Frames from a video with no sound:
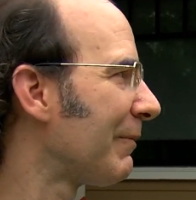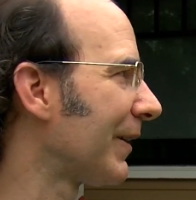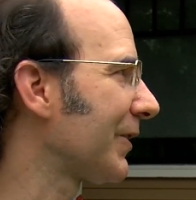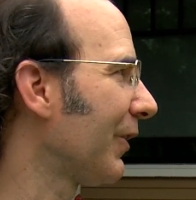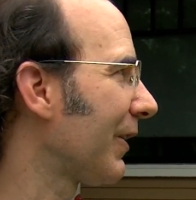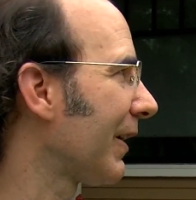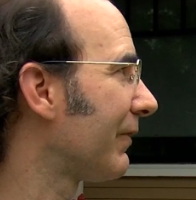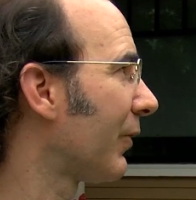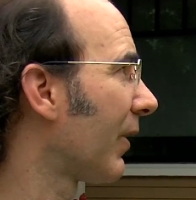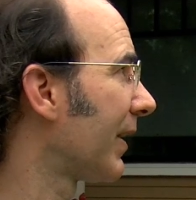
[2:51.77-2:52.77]
much looking
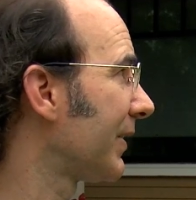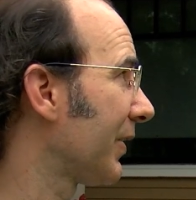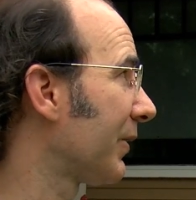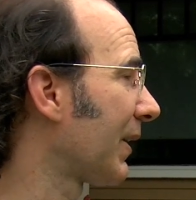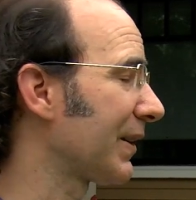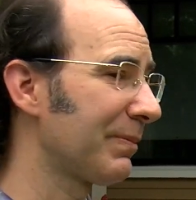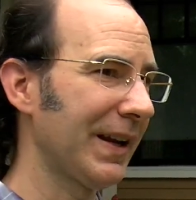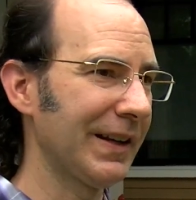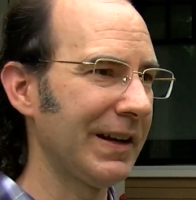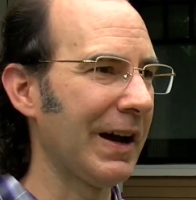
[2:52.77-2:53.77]
forward to the rest
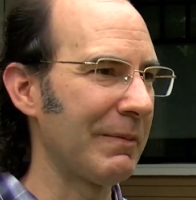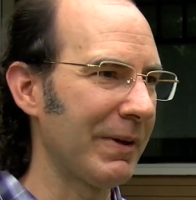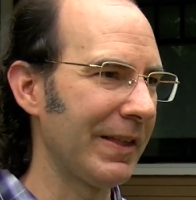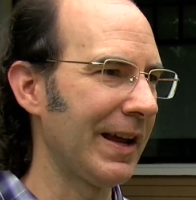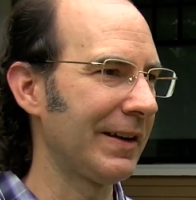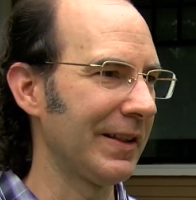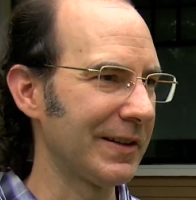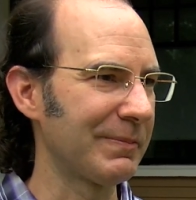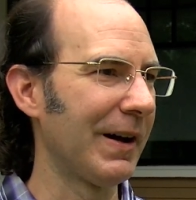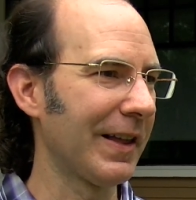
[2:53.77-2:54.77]
being done by the end of
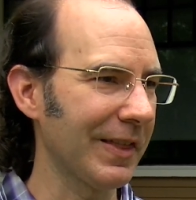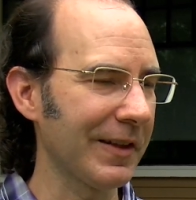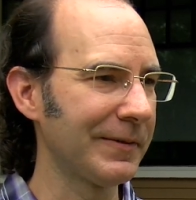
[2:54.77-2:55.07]
this month.